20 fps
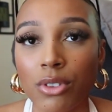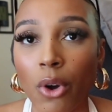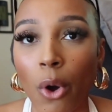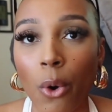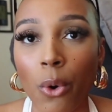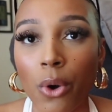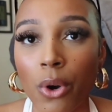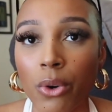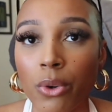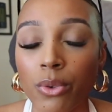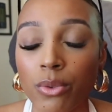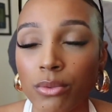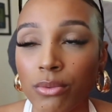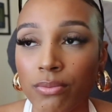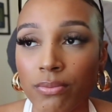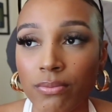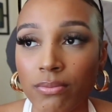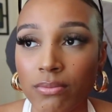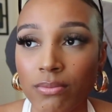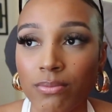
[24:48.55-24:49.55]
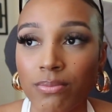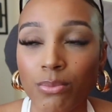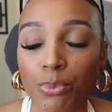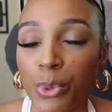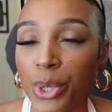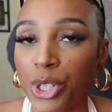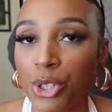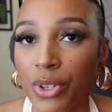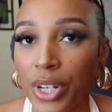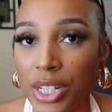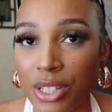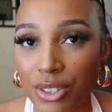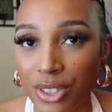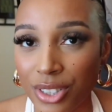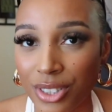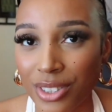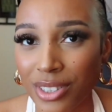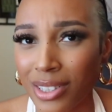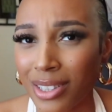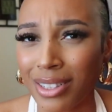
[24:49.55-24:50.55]
cocoa
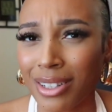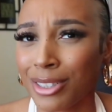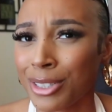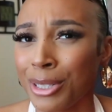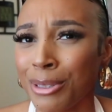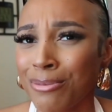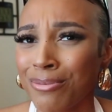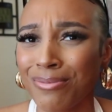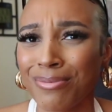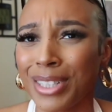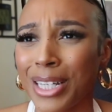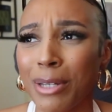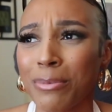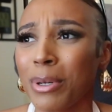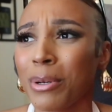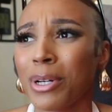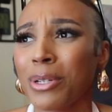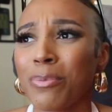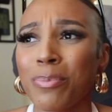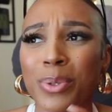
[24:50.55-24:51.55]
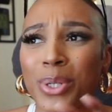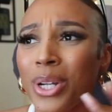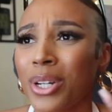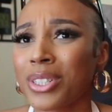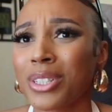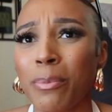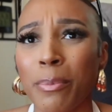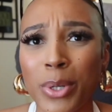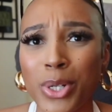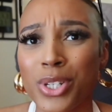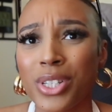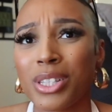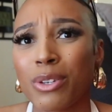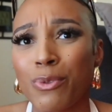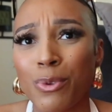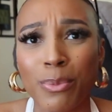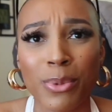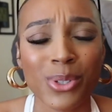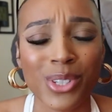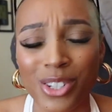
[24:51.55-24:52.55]
moisturizer you know like i'm not gonna put on a bunch of
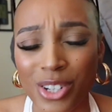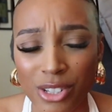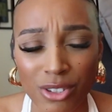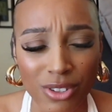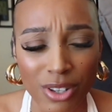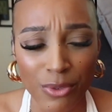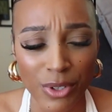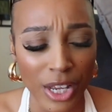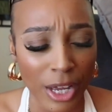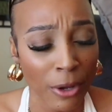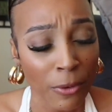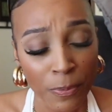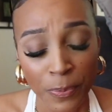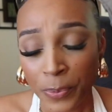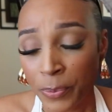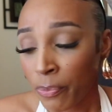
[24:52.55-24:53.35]
different moisturizers every day